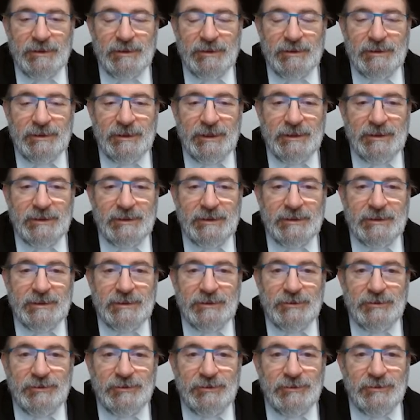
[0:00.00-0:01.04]
knight
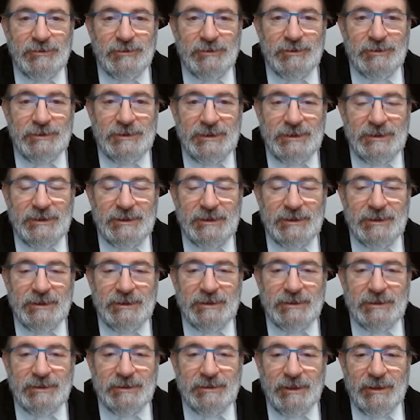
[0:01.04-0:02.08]
to
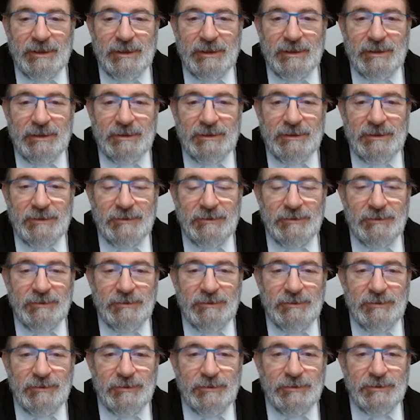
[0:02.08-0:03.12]
d6, and you
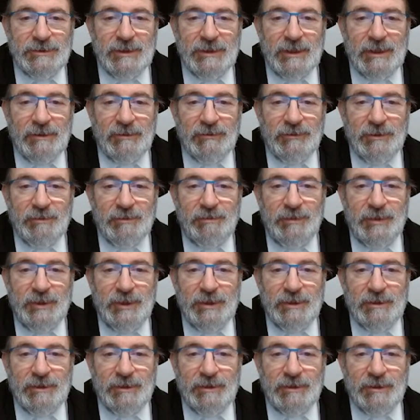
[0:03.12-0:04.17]
use now the
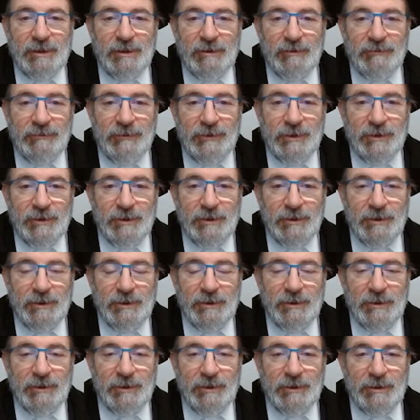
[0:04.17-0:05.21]
pin of the
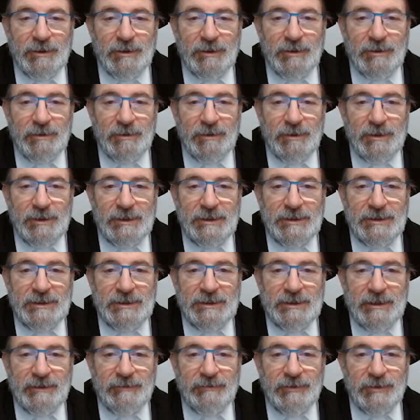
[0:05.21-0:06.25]

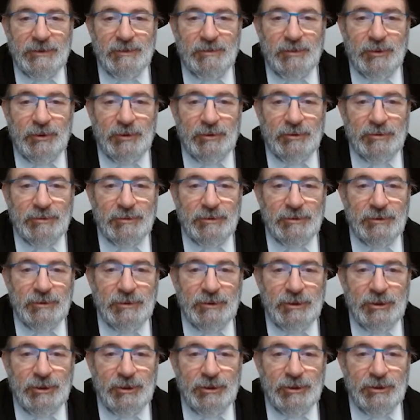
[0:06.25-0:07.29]
e7 pawn
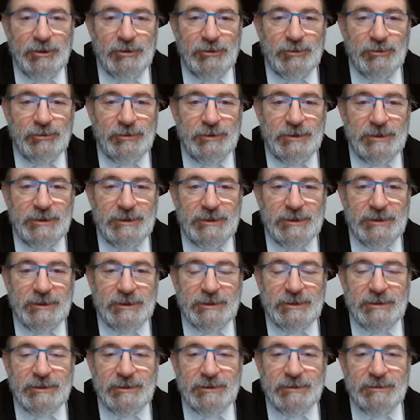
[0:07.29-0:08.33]
to
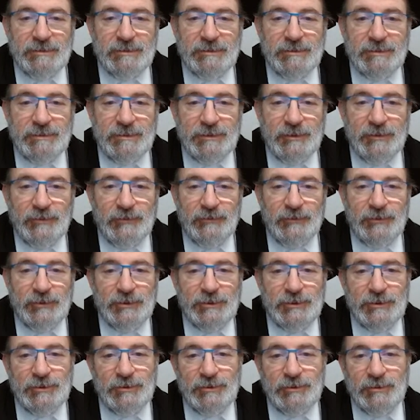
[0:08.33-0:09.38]
d6.
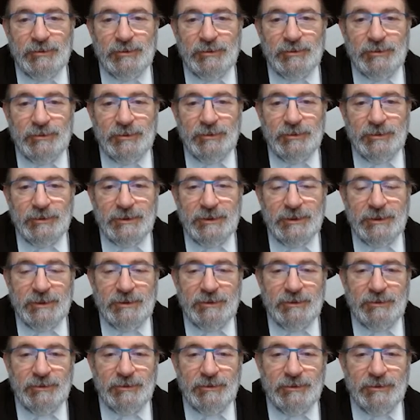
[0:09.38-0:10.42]
First you used it
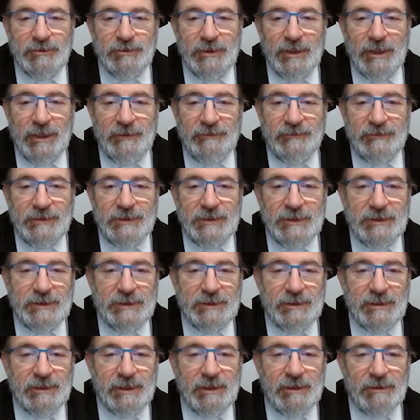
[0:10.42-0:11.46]
to f6
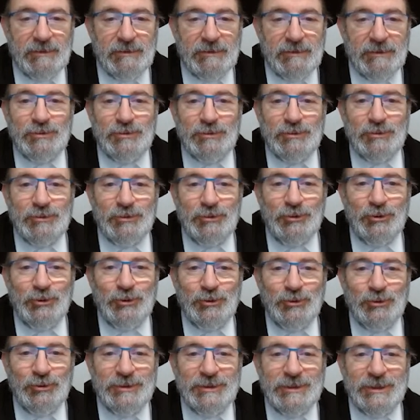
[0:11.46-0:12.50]
and now you
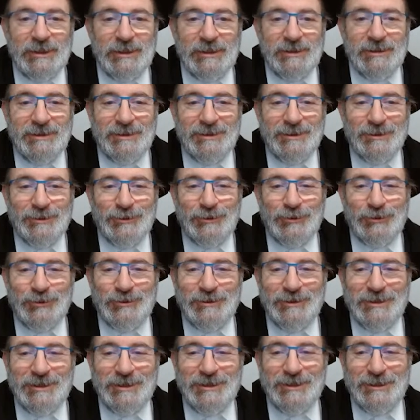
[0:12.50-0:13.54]
use it to
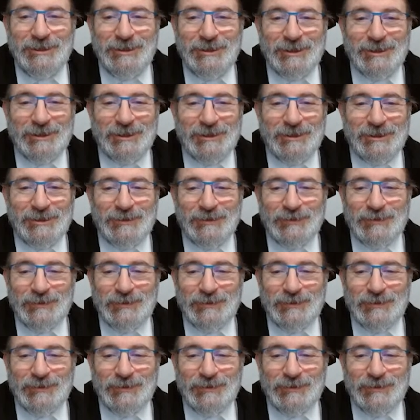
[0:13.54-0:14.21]
d6.